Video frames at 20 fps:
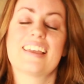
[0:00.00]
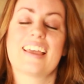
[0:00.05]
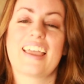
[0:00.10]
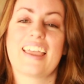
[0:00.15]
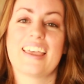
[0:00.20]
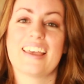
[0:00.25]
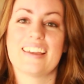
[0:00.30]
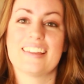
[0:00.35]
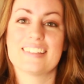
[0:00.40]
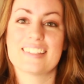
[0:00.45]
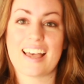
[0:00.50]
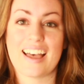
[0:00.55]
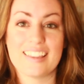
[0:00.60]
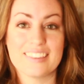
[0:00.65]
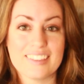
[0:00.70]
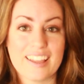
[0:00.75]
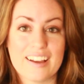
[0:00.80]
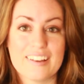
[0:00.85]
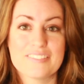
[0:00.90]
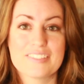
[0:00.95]
And I
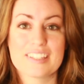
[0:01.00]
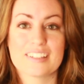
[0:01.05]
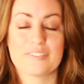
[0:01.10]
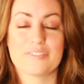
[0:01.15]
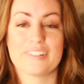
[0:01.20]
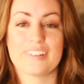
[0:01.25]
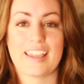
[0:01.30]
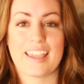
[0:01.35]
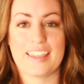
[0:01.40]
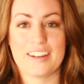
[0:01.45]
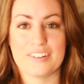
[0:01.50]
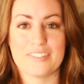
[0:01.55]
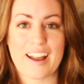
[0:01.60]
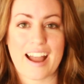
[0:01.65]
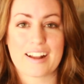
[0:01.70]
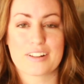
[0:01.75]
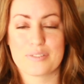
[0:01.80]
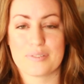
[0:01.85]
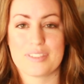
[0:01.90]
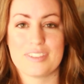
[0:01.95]
love to
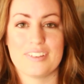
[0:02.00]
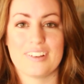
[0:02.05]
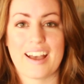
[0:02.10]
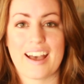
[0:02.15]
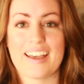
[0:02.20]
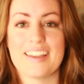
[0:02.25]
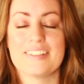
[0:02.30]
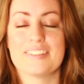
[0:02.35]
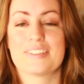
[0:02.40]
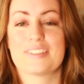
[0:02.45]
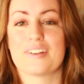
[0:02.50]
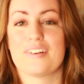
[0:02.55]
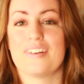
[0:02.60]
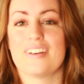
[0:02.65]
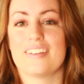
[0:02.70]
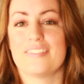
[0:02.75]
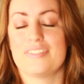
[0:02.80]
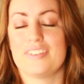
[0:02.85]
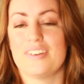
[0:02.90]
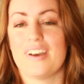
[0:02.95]
interact with you guys, so
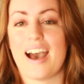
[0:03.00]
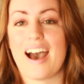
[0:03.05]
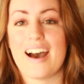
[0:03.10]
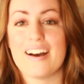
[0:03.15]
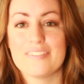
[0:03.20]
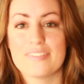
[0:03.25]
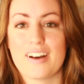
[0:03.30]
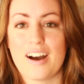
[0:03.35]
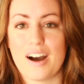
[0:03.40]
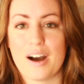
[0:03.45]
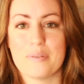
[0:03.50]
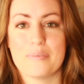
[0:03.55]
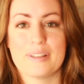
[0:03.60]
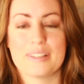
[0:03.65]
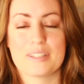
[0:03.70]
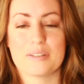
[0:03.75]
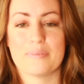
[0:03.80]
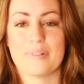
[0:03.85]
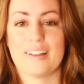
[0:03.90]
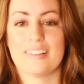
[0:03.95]
if you have
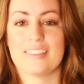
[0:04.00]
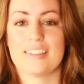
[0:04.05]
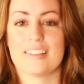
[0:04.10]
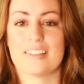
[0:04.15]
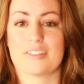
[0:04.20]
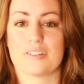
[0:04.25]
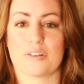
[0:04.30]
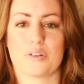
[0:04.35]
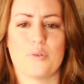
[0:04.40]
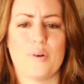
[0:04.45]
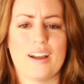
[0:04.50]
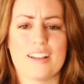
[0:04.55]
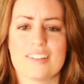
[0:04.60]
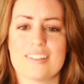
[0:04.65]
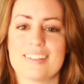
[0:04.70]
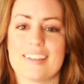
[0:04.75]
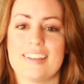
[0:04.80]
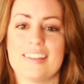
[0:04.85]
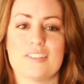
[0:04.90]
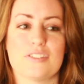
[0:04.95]
comments about this or
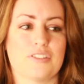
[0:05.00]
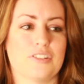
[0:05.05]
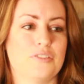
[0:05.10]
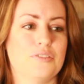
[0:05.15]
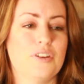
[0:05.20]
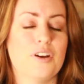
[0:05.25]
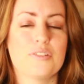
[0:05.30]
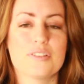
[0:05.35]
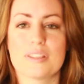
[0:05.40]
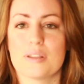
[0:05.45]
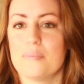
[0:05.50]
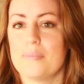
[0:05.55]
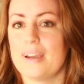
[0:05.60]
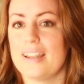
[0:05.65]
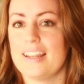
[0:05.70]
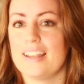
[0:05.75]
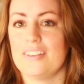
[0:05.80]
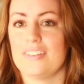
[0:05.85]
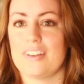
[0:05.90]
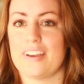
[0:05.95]
questions, or you know
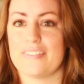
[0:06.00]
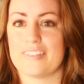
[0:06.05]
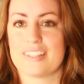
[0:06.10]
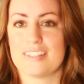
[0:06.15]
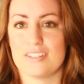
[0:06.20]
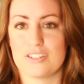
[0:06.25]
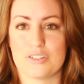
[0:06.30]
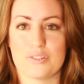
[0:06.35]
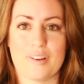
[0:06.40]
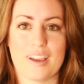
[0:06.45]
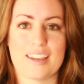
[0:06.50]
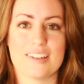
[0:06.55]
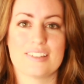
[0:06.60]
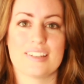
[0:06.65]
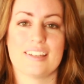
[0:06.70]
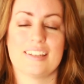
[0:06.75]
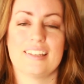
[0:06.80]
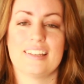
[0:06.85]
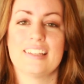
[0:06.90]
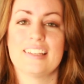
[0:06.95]
somebody and you have a
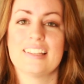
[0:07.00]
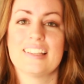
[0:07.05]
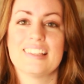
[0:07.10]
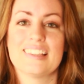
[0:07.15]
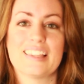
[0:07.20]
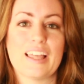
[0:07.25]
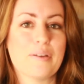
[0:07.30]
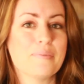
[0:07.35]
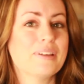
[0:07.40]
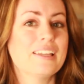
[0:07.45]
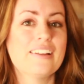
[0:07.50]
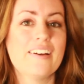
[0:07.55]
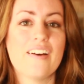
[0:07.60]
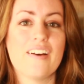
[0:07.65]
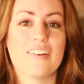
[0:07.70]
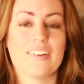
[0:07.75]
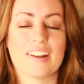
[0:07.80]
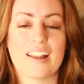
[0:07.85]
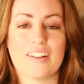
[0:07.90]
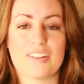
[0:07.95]
situation, let me know and